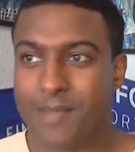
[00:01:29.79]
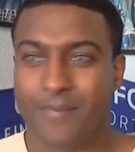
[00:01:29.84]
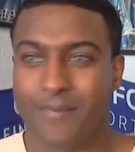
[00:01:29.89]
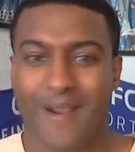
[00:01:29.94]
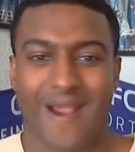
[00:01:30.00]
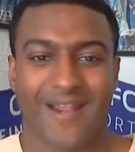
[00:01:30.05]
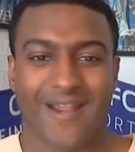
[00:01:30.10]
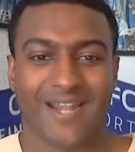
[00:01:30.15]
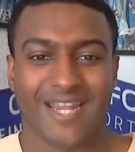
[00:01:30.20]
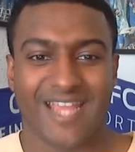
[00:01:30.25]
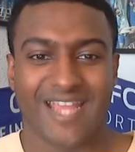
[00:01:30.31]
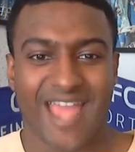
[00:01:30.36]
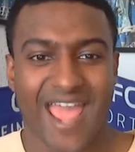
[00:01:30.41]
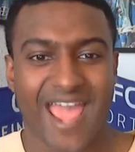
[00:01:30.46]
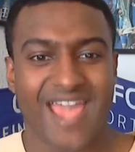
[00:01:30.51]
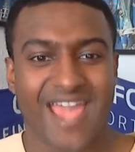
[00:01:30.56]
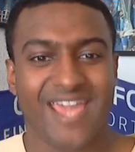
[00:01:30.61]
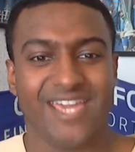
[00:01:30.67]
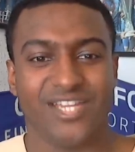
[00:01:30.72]
Apparently,
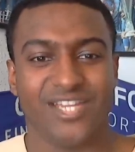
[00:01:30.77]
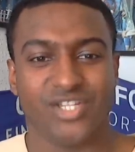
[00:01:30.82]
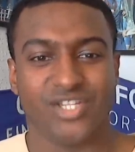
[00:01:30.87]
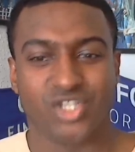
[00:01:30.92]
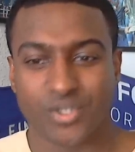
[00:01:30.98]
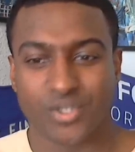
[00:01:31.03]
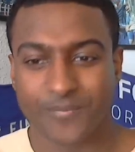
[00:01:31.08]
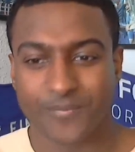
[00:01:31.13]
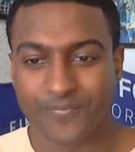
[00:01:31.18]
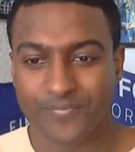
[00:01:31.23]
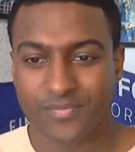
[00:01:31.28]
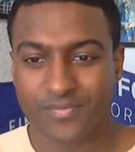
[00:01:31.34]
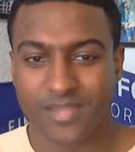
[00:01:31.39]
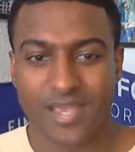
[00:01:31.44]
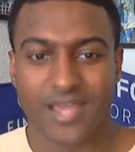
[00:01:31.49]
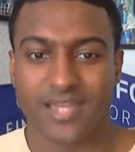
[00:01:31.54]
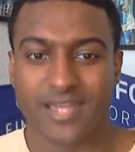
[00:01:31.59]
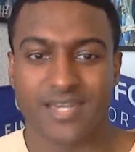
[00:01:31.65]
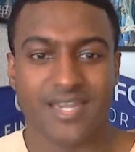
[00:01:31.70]
age
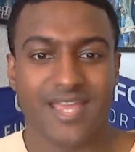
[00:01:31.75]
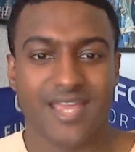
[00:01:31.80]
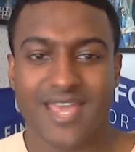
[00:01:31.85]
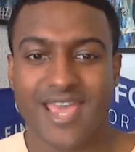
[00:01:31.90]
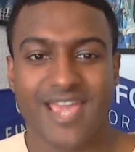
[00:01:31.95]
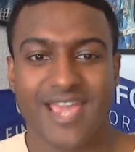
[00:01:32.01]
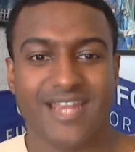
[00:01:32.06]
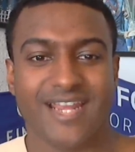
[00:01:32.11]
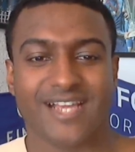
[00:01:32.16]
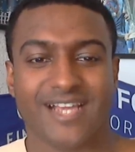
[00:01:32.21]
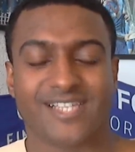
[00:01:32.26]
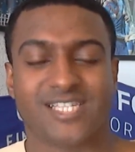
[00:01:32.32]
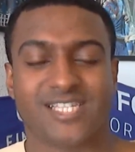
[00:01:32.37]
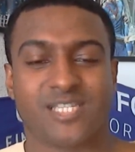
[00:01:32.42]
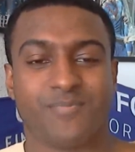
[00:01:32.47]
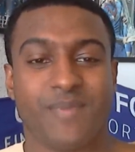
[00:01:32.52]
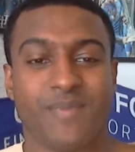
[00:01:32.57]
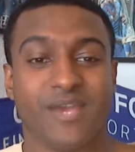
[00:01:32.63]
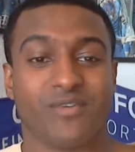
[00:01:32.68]
and
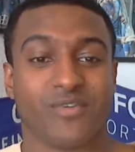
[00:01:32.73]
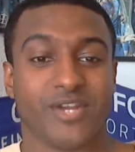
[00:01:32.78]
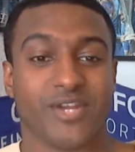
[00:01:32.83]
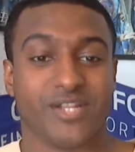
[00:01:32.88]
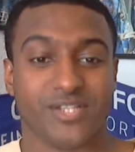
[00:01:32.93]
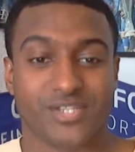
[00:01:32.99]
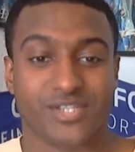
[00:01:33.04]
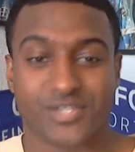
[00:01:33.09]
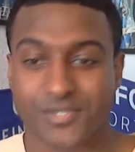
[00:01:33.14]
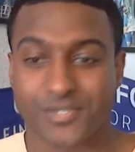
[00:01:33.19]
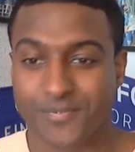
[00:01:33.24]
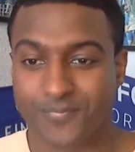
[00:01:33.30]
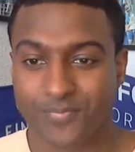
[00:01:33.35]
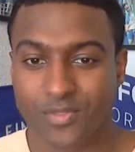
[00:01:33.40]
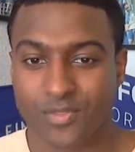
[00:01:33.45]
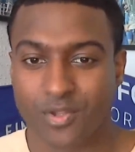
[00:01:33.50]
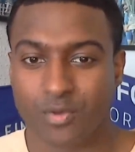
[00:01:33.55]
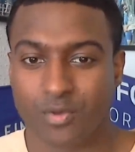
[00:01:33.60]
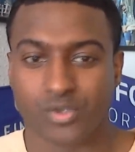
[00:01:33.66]
inexperience
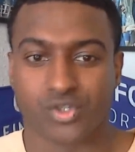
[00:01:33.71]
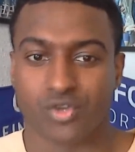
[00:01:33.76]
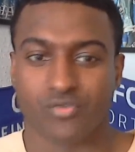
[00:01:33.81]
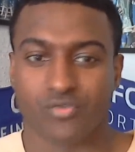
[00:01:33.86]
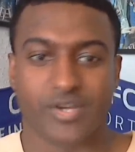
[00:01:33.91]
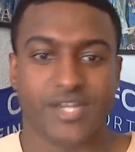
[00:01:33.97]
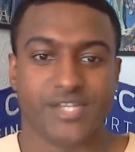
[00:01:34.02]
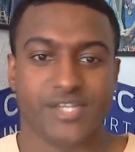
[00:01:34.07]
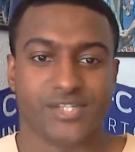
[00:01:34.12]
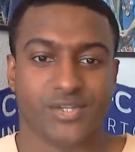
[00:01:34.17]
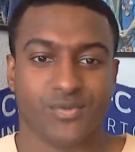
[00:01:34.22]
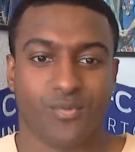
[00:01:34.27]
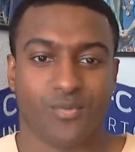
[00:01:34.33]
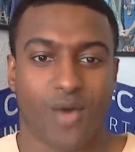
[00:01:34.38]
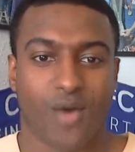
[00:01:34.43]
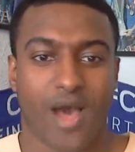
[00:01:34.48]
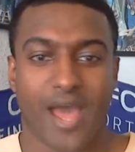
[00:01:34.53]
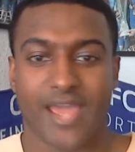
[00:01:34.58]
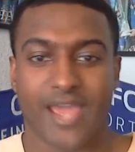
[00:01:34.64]
was the reason
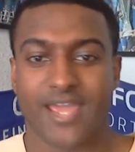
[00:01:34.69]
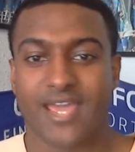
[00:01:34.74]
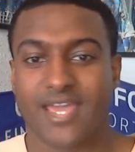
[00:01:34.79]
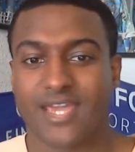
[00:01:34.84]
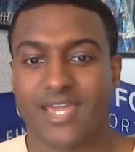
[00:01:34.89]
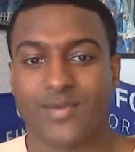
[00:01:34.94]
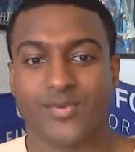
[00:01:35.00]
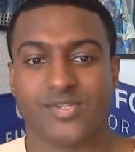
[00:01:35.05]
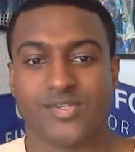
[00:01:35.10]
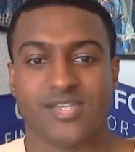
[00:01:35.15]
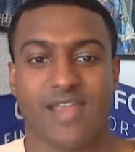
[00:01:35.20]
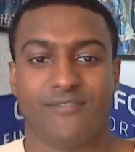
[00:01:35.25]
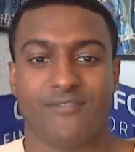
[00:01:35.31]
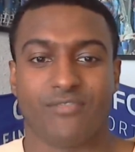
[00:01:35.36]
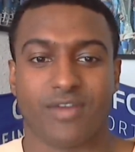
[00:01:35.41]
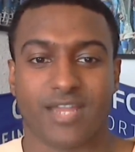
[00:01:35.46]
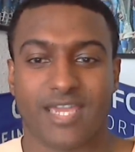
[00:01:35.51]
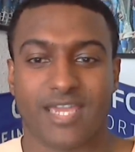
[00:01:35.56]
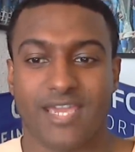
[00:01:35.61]
why he was
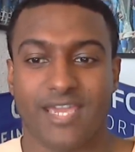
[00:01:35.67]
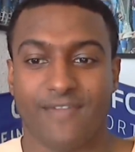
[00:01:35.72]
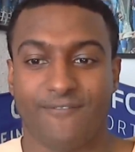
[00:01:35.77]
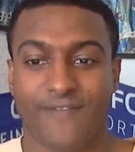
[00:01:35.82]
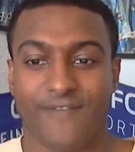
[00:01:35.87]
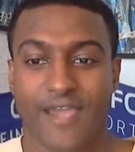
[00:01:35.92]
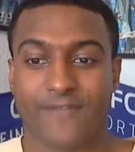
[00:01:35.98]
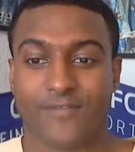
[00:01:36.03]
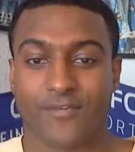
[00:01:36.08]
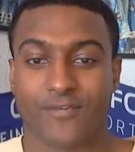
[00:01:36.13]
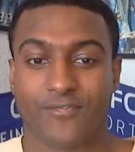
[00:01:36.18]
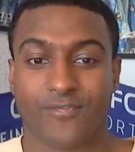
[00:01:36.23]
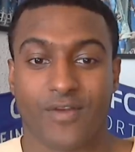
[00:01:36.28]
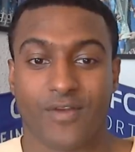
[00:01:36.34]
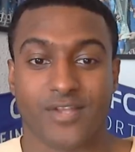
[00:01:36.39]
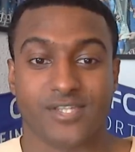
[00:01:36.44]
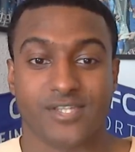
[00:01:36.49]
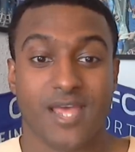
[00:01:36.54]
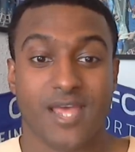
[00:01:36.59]
never a key favourite
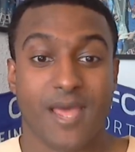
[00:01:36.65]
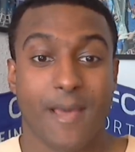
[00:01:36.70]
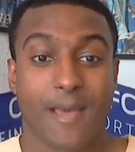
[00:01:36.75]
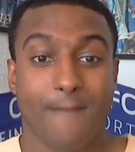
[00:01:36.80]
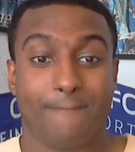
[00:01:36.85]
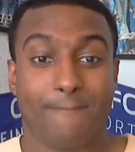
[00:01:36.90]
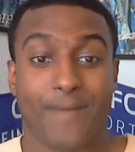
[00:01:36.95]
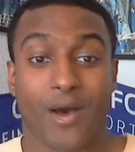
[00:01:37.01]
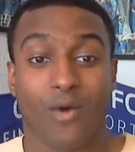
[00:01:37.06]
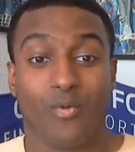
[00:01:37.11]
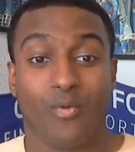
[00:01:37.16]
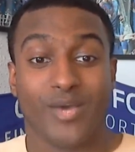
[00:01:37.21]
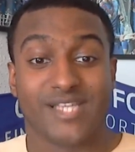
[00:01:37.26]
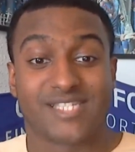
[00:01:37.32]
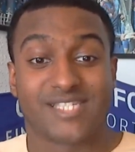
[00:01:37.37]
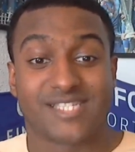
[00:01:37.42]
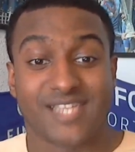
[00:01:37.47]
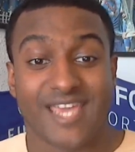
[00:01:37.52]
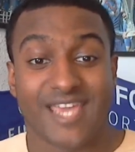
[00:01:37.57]
for us. But
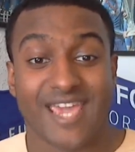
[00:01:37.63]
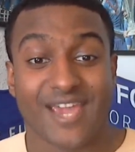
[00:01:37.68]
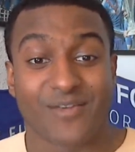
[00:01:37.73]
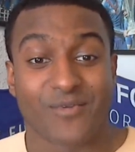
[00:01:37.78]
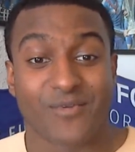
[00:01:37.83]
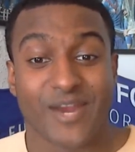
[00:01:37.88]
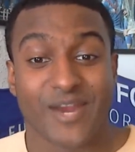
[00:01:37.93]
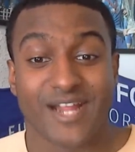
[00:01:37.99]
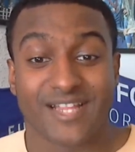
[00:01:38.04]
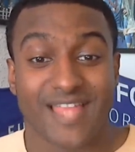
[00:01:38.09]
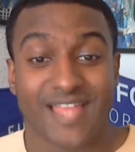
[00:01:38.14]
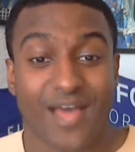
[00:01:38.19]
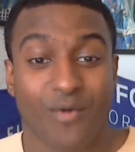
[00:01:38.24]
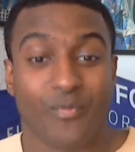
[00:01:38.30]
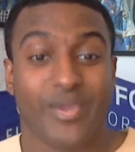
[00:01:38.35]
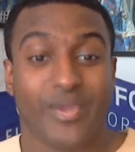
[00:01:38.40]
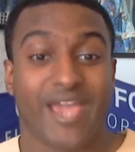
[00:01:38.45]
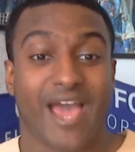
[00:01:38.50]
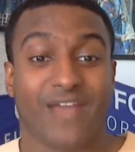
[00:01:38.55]
we're hearing
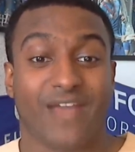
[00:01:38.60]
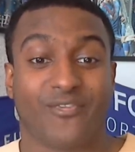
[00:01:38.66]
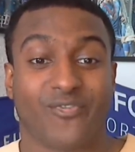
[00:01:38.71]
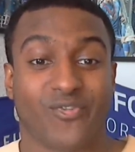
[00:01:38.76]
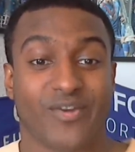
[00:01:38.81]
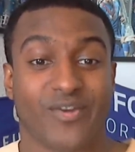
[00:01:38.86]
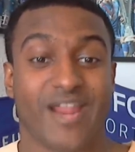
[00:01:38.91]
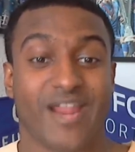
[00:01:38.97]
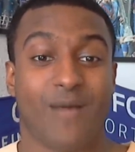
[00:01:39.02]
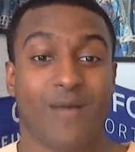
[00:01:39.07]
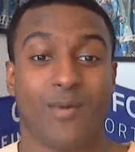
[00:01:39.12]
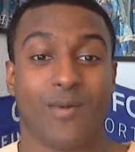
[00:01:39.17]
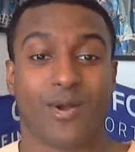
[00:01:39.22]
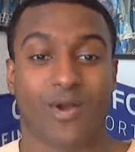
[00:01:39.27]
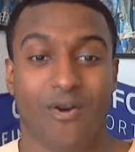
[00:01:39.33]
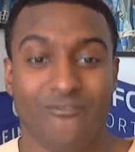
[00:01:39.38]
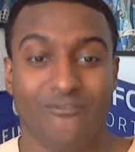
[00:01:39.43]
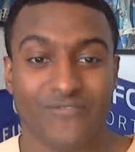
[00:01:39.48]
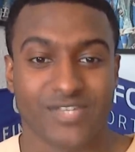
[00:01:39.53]
that we had three-hour
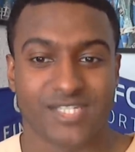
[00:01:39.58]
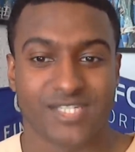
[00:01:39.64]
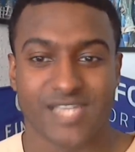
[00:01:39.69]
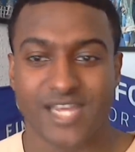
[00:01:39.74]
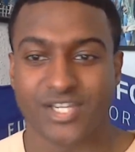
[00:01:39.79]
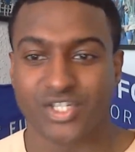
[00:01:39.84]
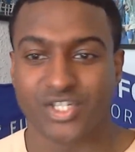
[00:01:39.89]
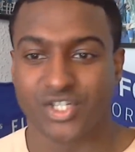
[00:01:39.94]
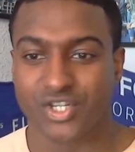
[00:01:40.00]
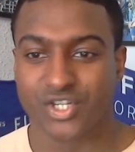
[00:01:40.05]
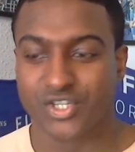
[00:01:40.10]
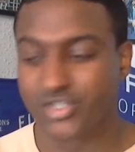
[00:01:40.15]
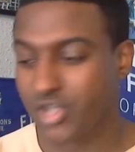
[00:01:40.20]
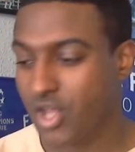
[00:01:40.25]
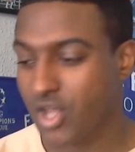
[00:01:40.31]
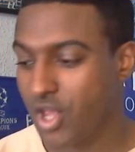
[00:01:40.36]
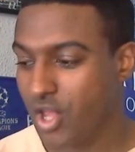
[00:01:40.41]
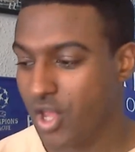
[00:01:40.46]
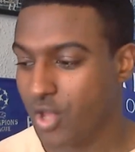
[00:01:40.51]

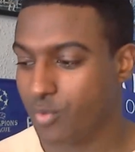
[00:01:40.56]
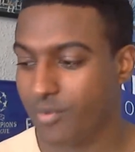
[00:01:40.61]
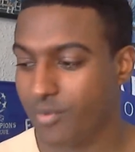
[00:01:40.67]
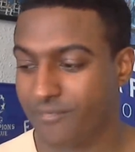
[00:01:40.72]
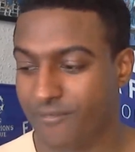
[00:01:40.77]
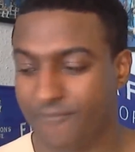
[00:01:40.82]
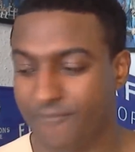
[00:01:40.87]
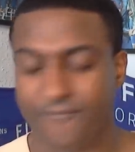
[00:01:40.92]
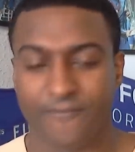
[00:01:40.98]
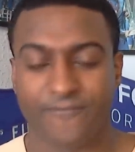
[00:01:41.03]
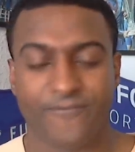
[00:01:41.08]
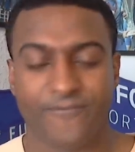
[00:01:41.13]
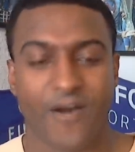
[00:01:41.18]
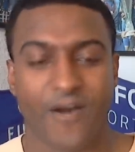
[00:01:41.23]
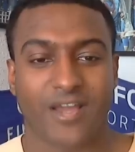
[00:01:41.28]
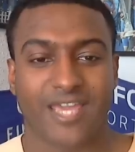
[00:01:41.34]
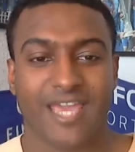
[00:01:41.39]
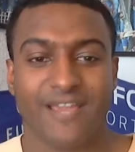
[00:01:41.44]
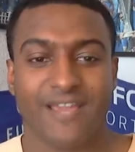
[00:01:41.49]
conversations with
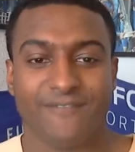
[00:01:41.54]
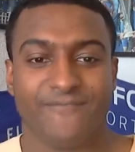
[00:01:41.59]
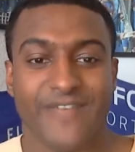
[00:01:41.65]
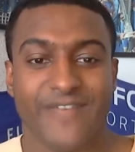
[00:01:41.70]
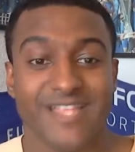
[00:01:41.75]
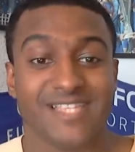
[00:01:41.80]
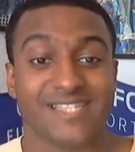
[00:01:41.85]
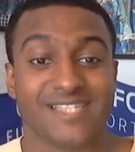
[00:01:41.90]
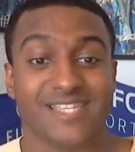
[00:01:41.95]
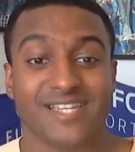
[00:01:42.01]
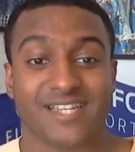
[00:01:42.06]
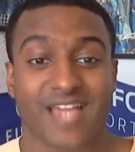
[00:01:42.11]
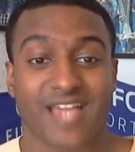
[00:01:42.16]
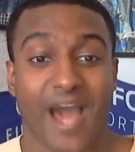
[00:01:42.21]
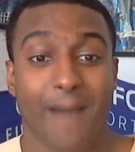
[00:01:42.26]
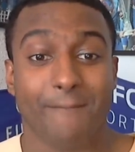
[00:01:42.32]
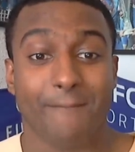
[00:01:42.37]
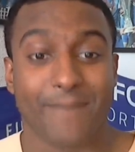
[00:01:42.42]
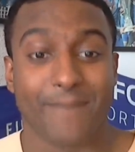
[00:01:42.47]
fucking Vincent
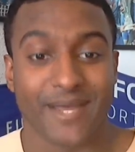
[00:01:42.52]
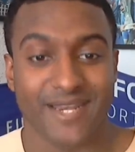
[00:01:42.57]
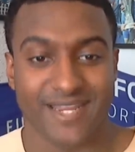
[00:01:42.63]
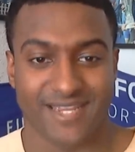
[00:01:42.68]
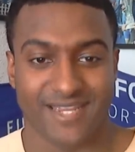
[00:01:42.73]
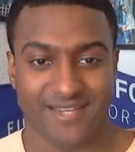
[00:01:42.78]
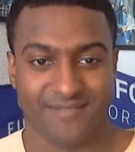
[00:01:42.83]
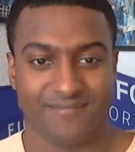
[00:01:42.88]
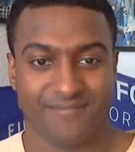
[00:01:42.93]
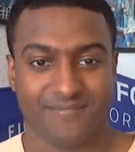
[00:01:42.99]
Kompany.